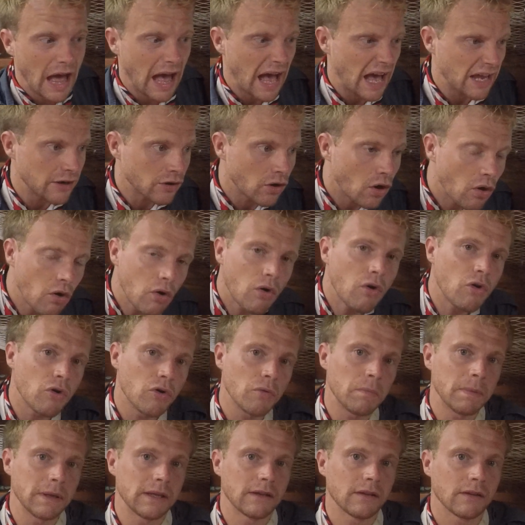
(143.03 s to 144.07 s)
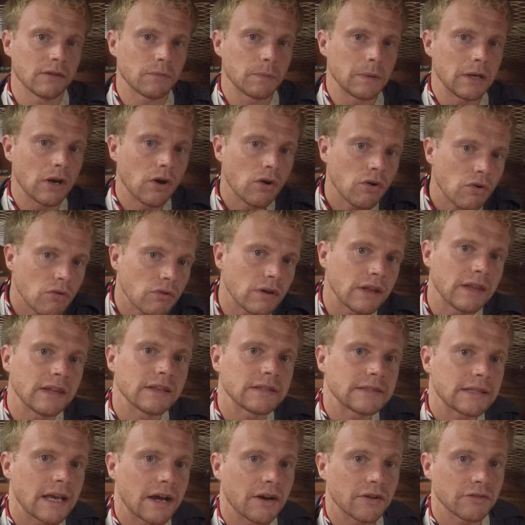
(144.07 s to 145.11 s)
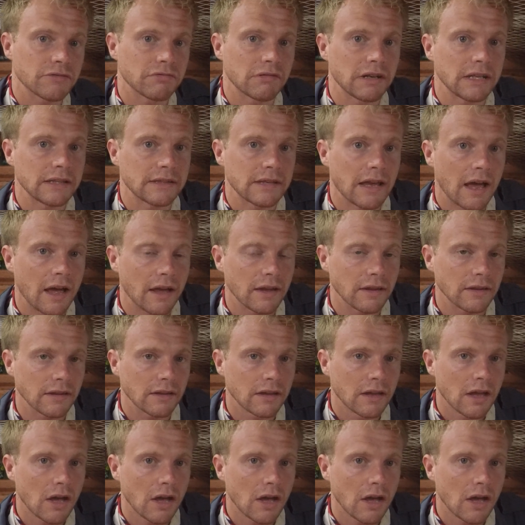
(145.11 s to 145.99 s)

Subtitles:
And haul, because we haul in the sails really tight.